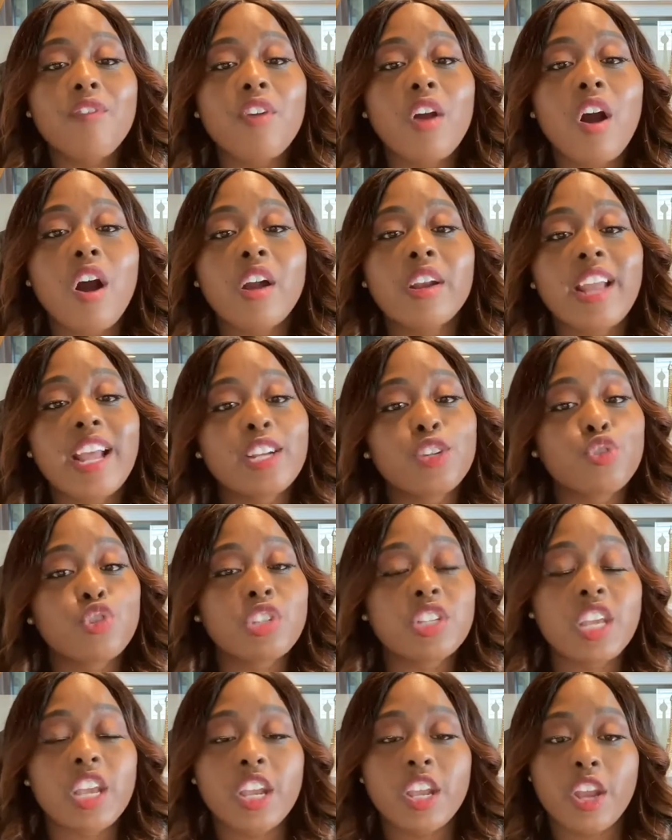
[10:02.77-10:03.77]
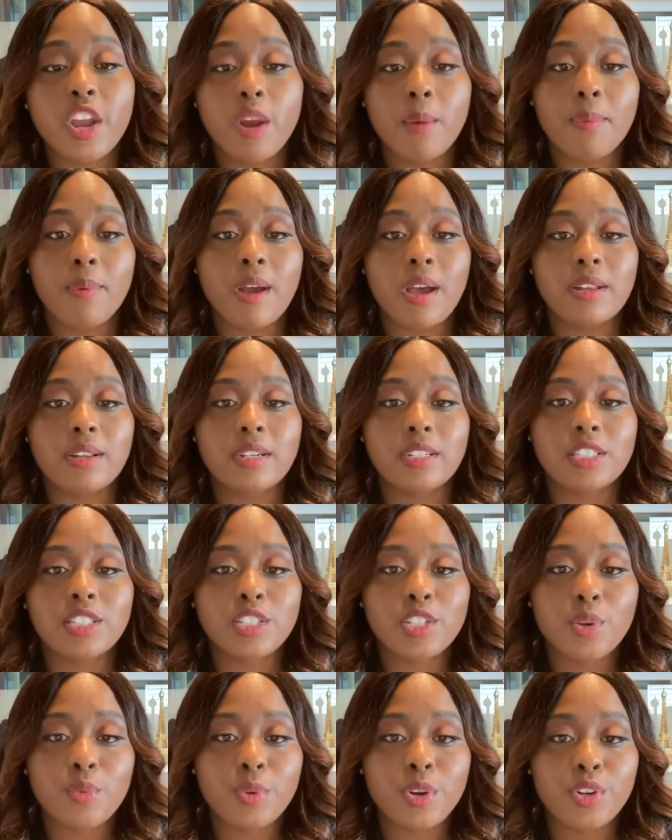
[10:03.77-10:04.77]
all natural skincare products
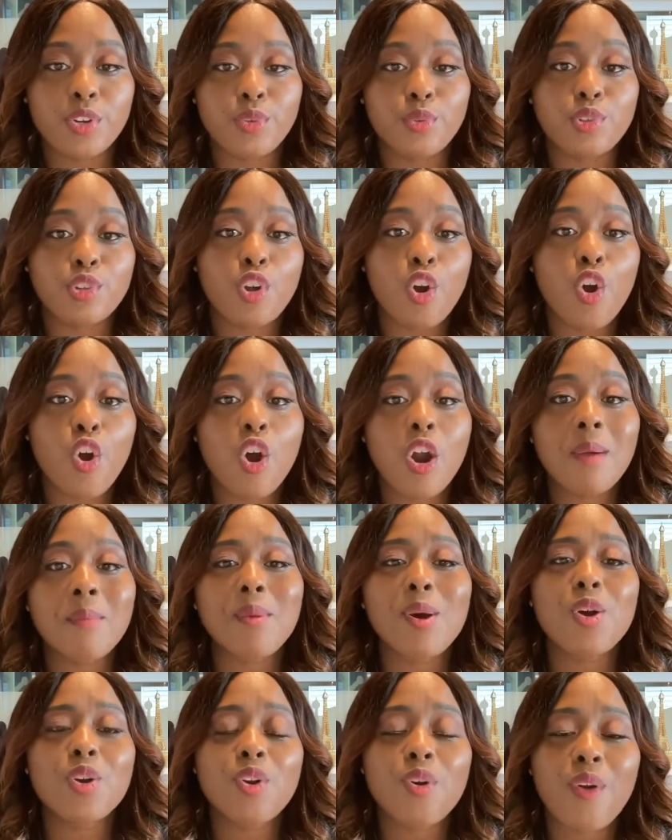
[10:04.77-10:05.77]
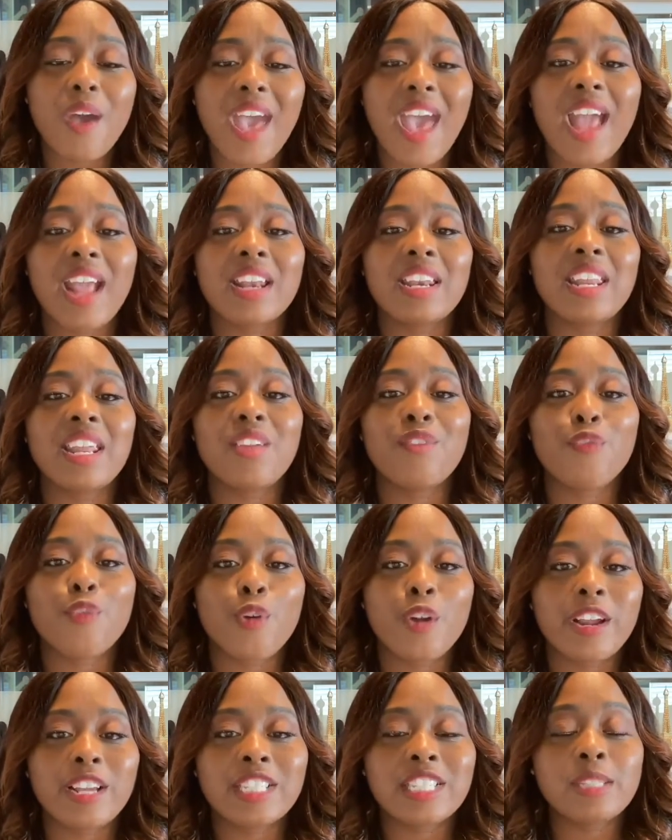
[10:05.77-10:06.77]
to reduce hormonal acne
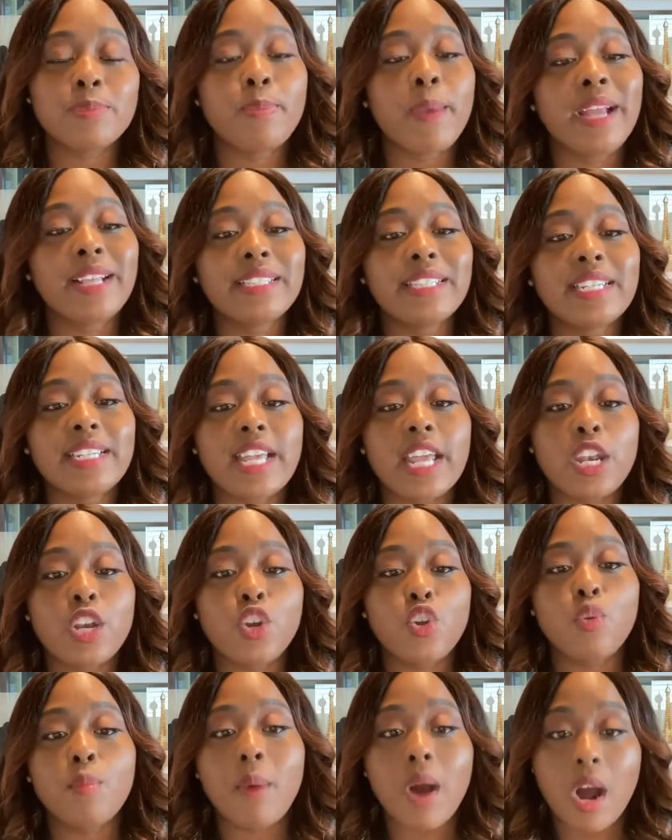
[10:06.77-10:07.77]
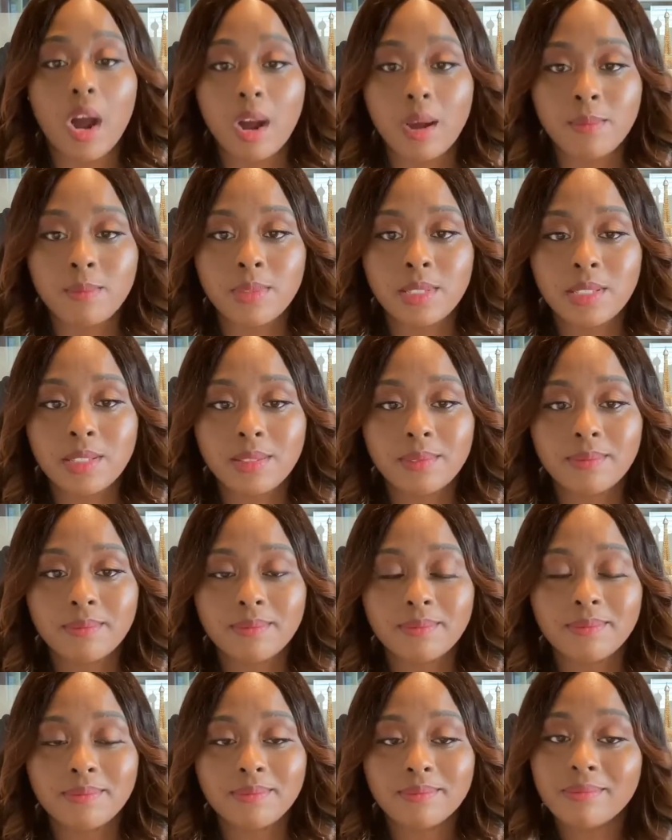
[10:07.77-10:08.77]
for expectant and new moms.
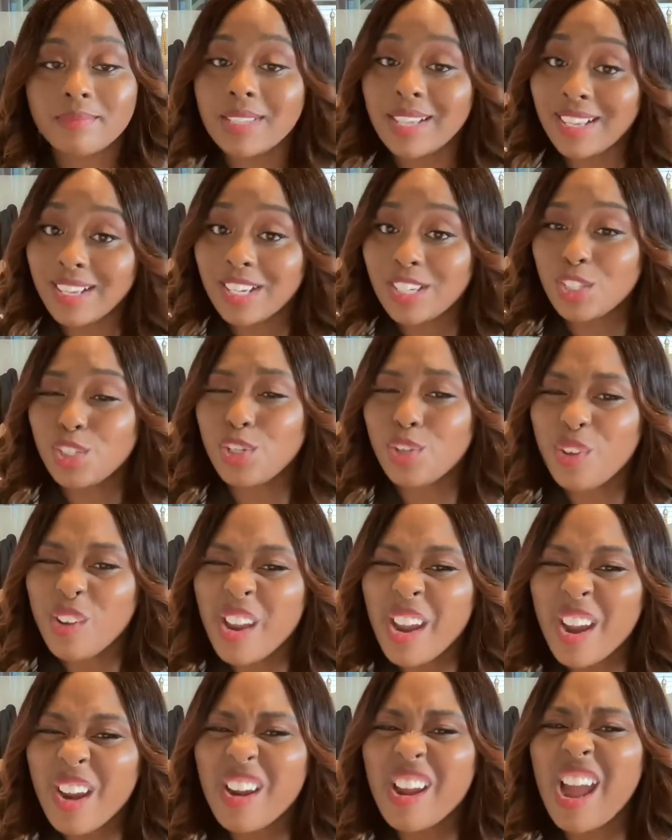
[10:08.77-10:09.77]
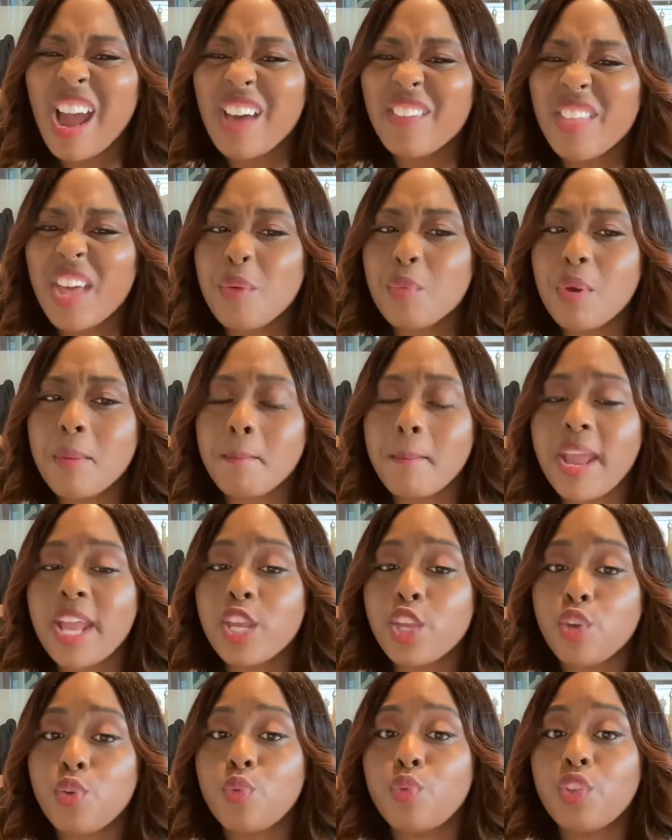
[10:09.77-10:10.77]
Do you hear how that would
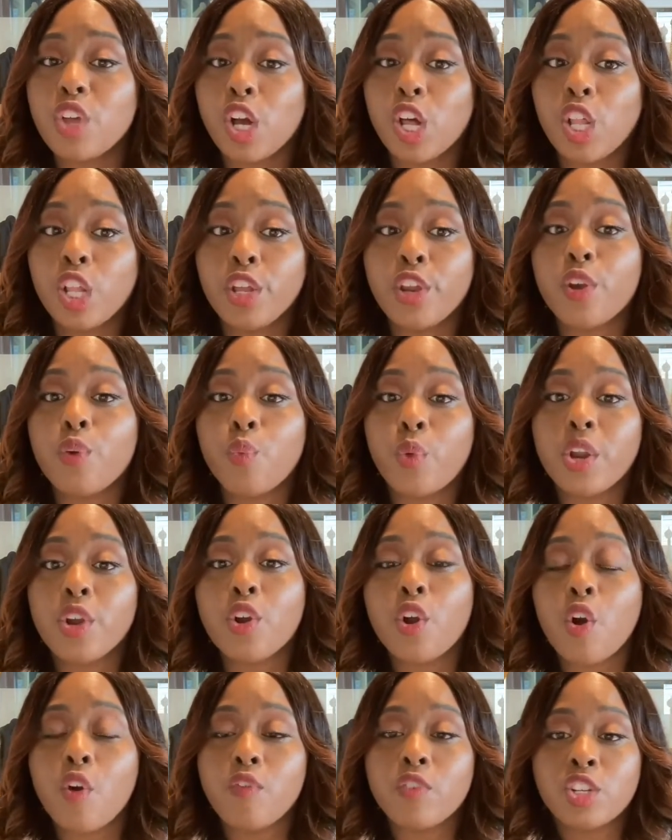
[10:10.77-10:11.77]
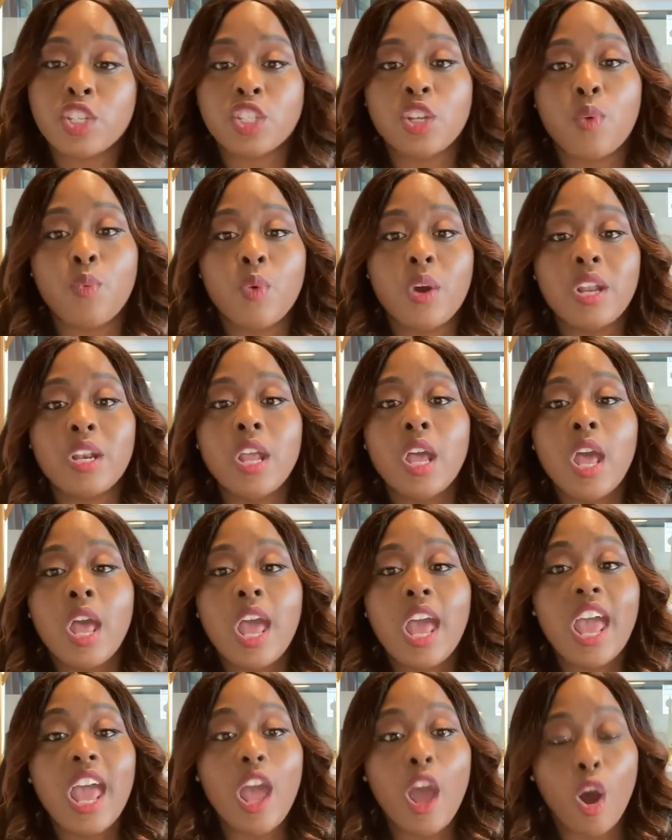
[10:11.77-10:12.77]
make you the clear winner over someone
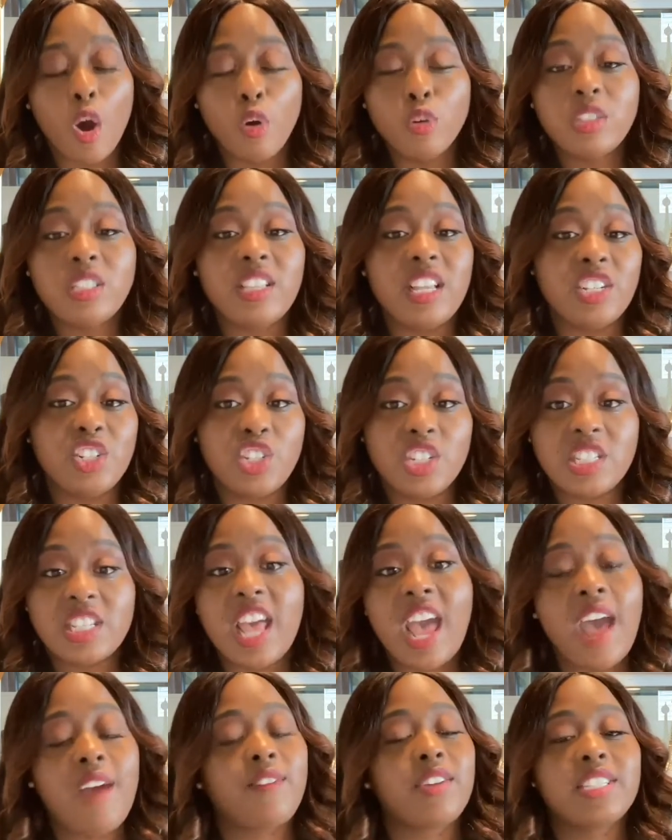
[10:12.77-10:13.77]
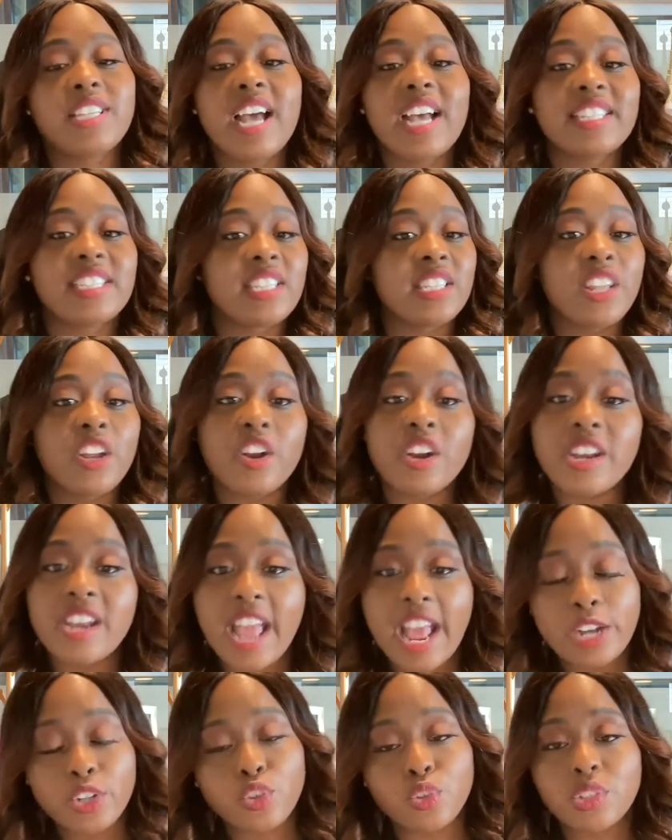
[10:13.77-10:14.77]
else that's just advertising their
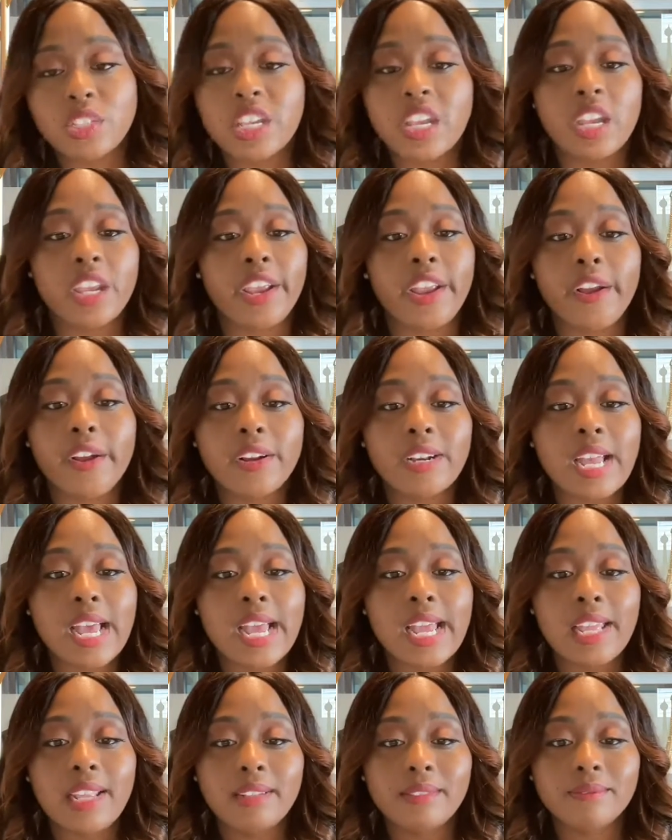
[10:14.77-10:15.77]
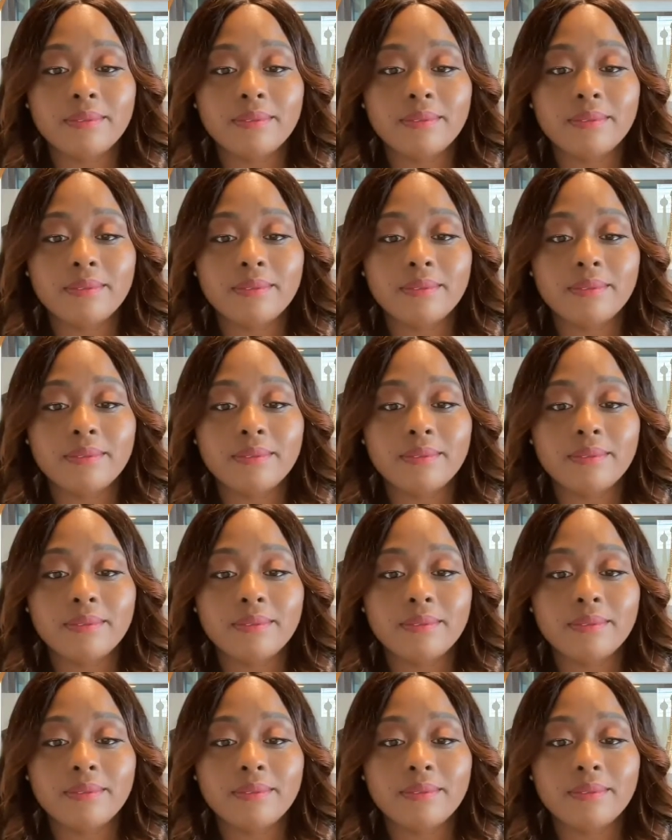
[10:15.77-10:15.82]
natural skincare line?